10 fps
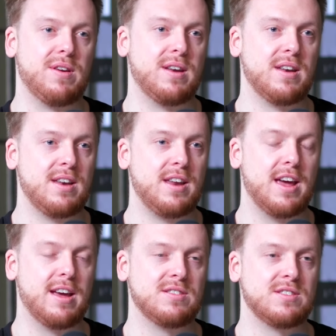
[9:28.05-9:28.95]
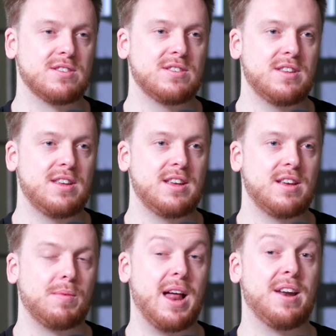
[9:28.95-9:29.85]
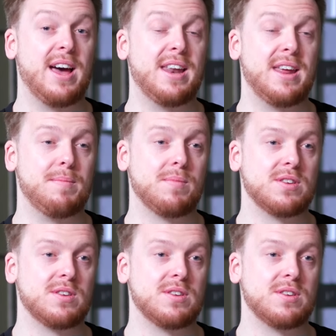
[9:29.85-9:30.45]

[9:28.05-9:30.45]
And yeah, it's just I'm glad I had him